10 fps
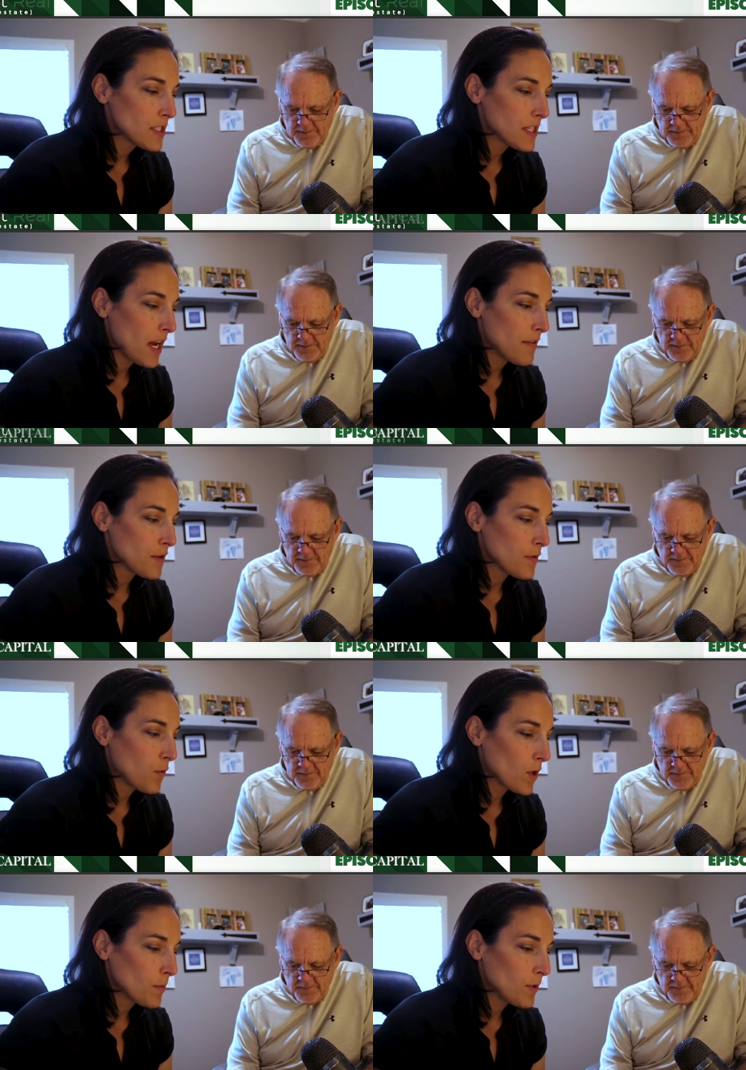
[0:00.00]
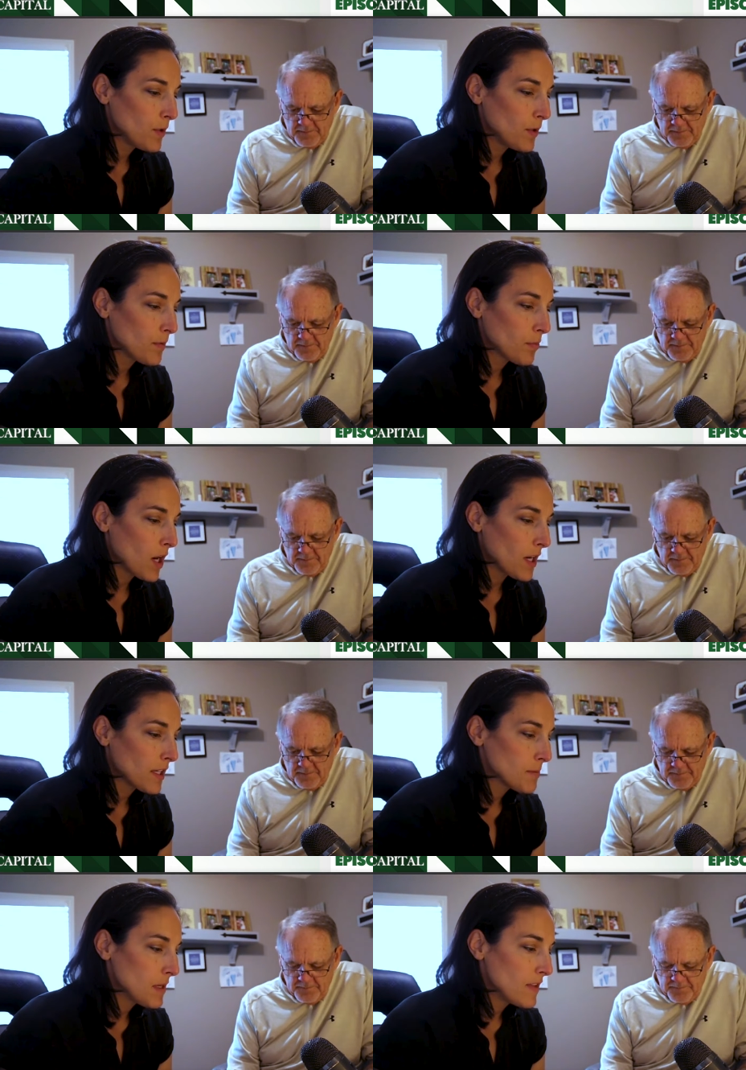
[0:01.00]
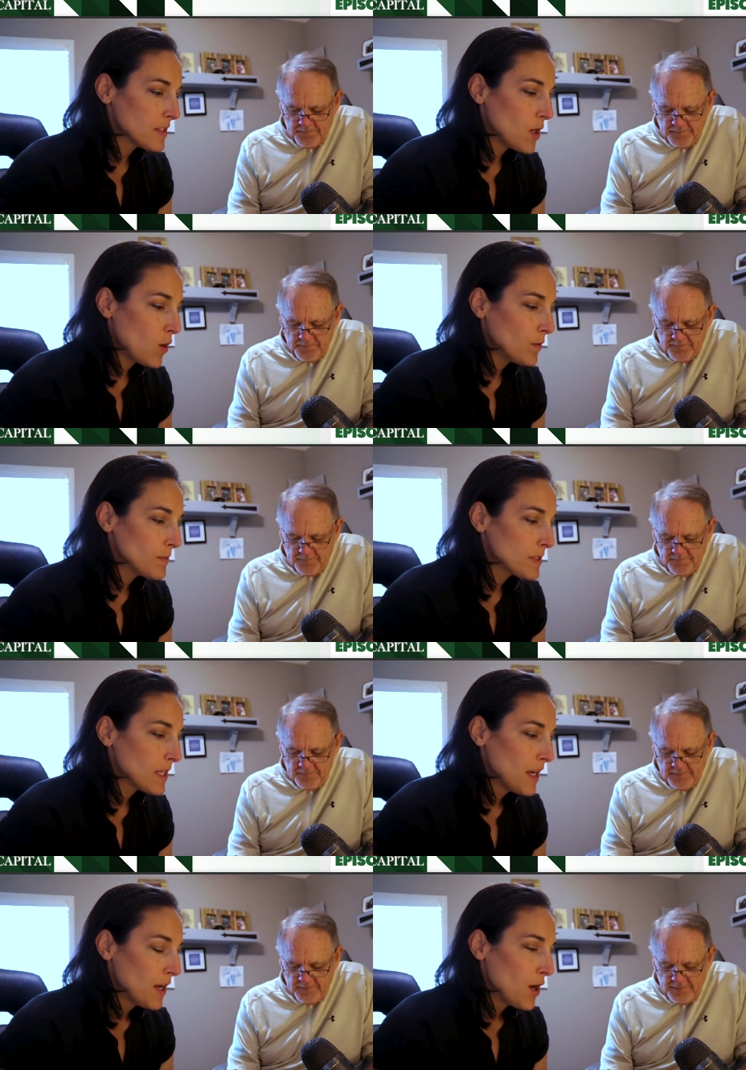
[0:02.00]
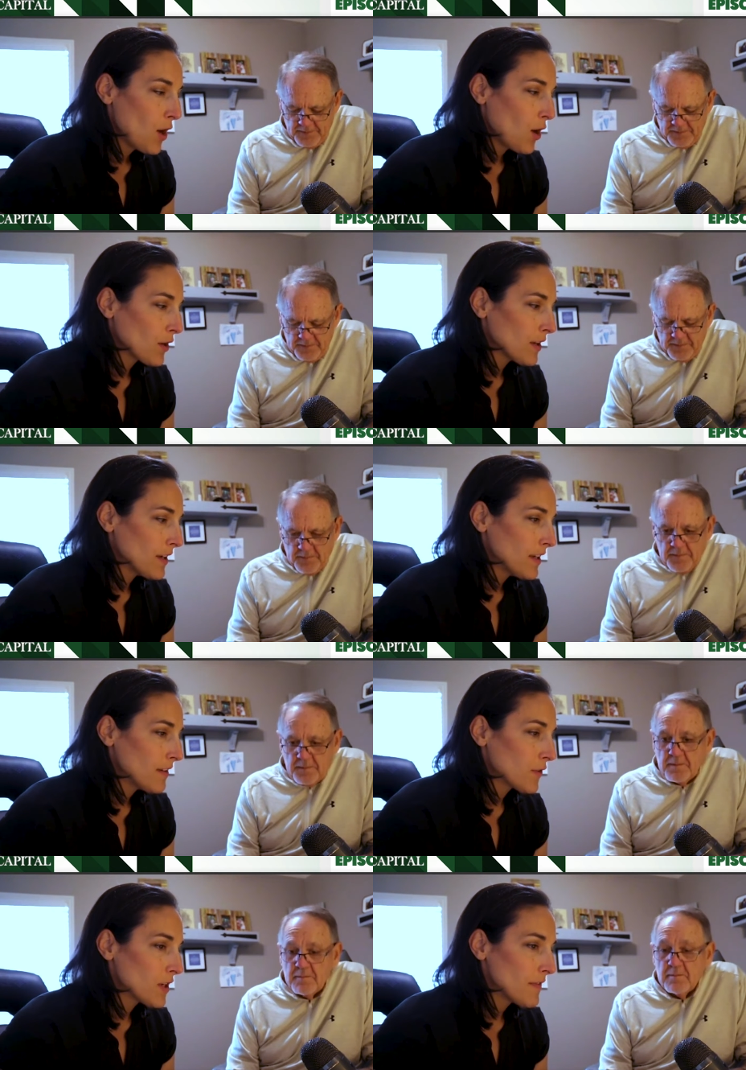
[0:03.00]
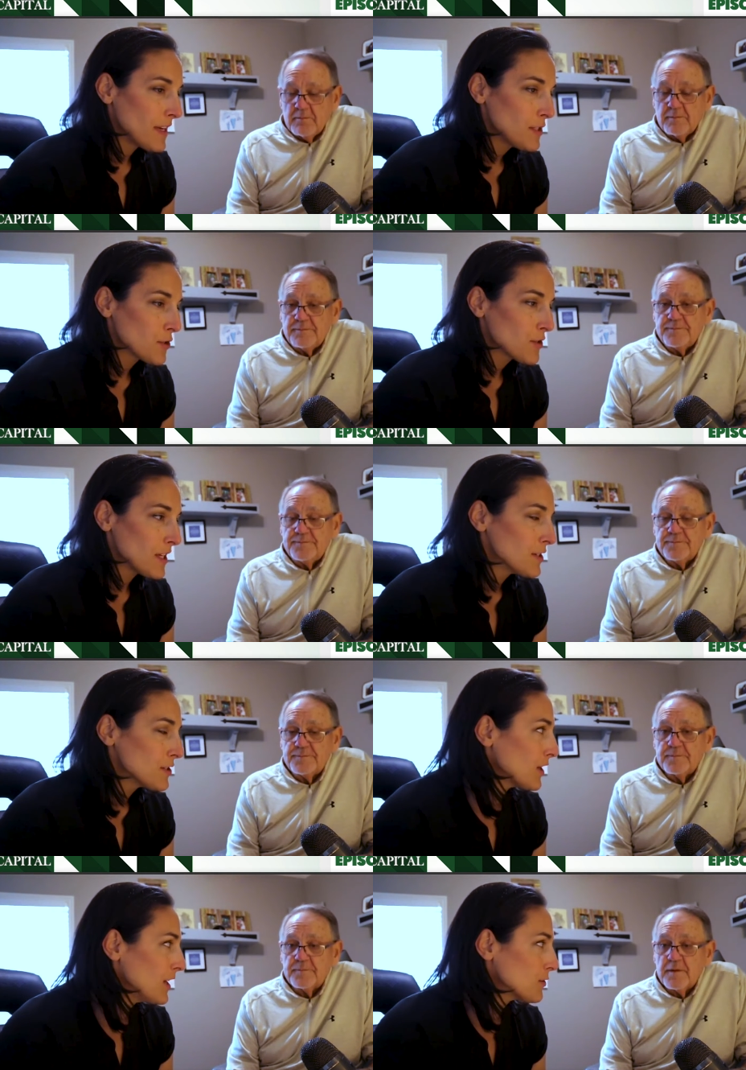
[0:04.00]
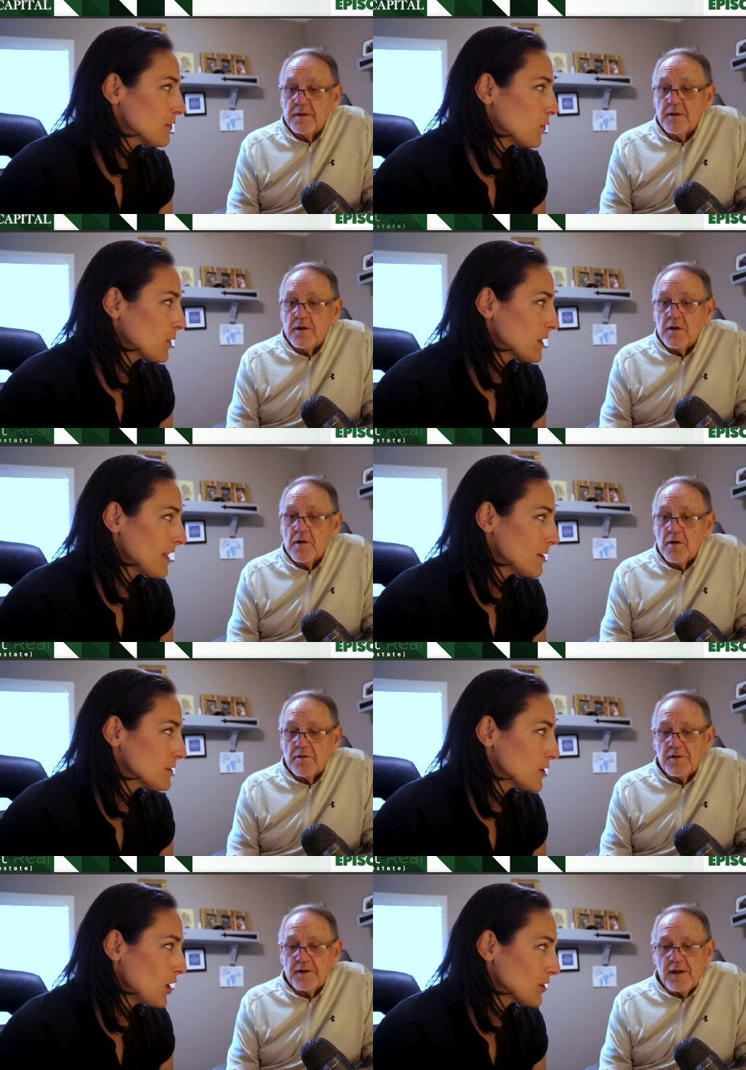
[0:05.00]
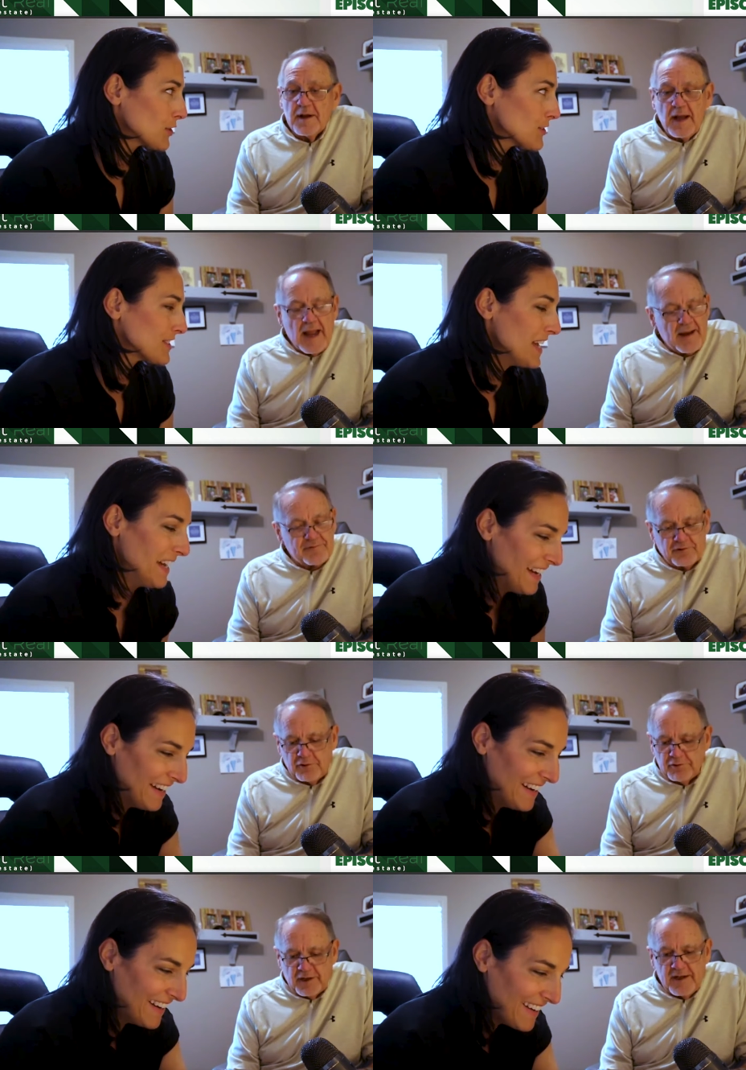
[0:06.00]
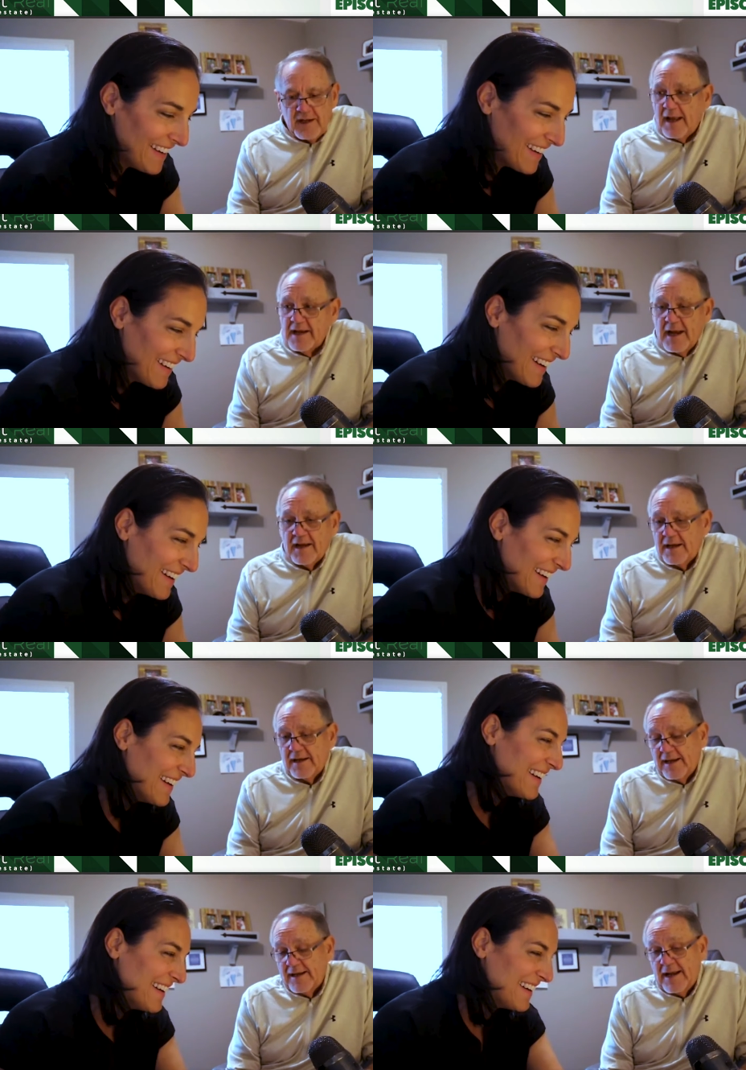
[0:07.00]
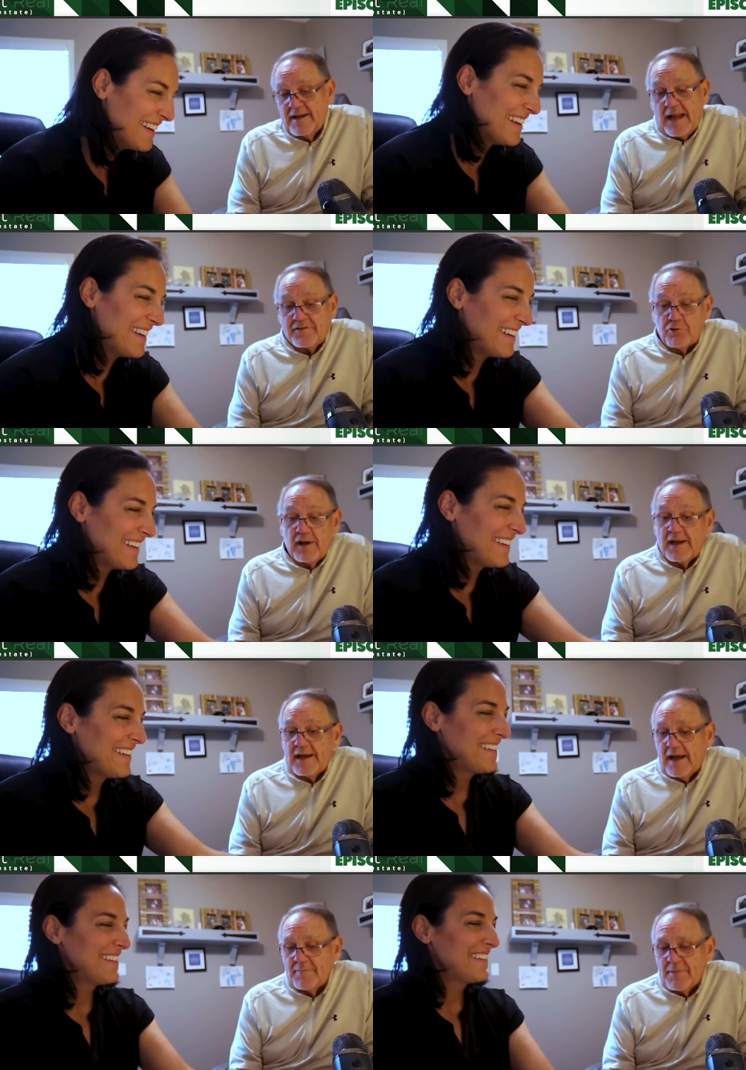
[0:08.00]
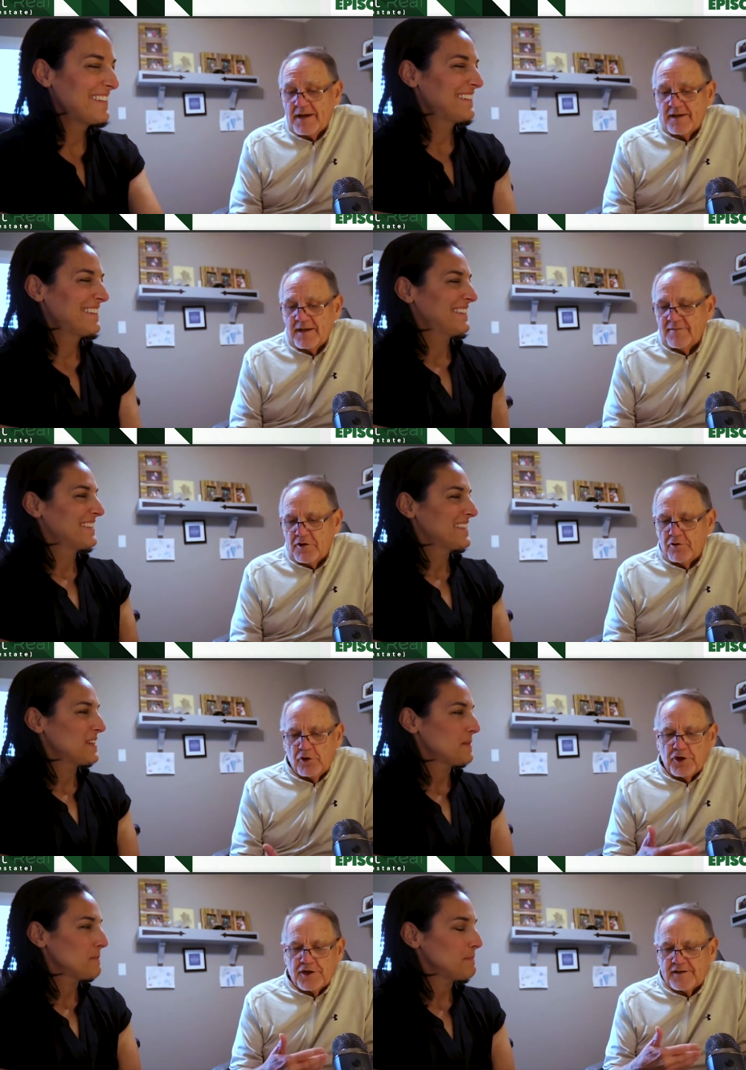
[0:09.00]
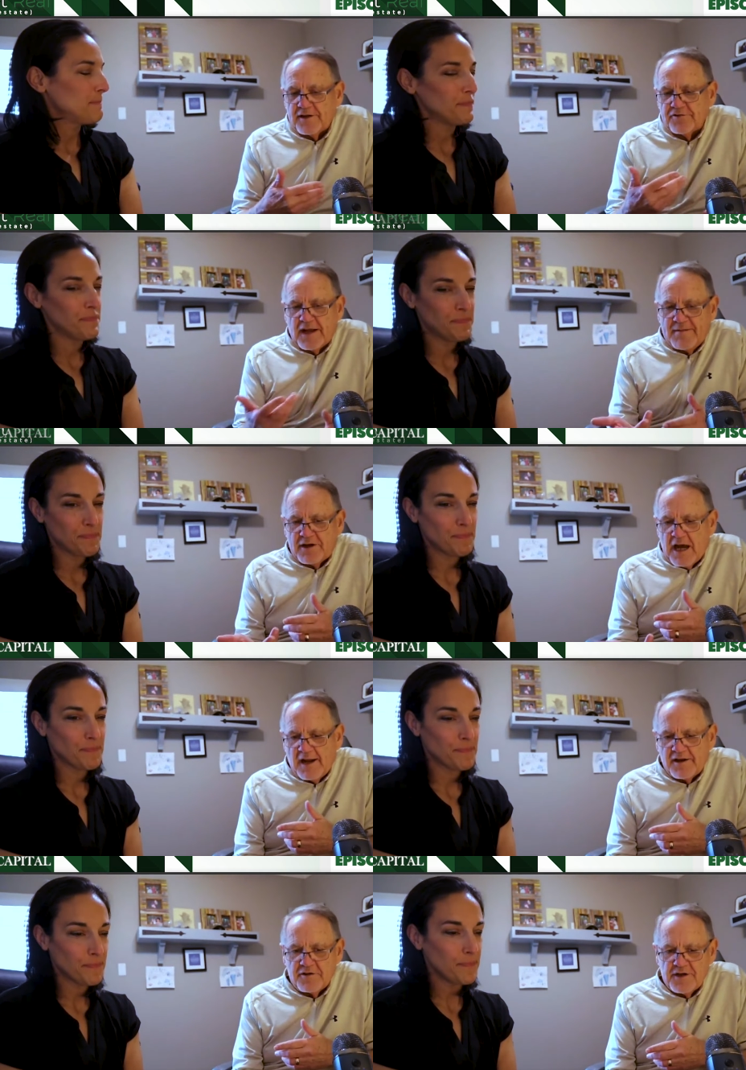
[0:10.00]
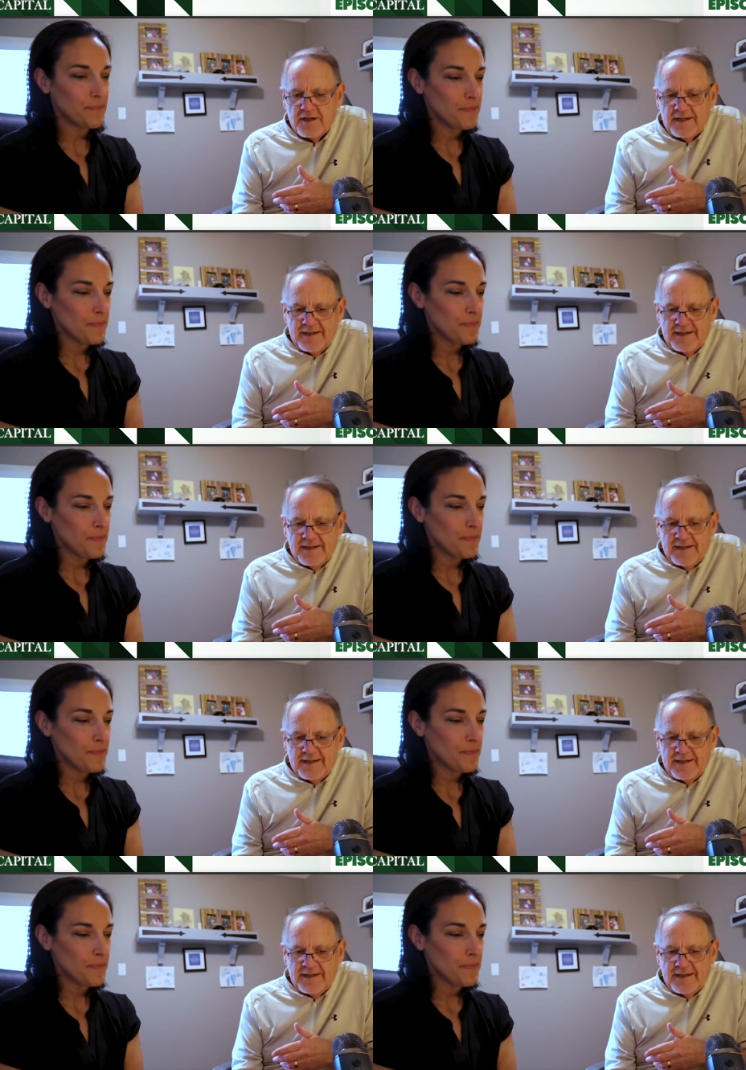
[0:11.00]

Speaker 1: to have an affordable product. I mean, these homes are, and for investors, under one hundred forty thousand
Speaker 2: dollars. Absolutely. Yeah. And that's really, I mean, if you look at the same cottage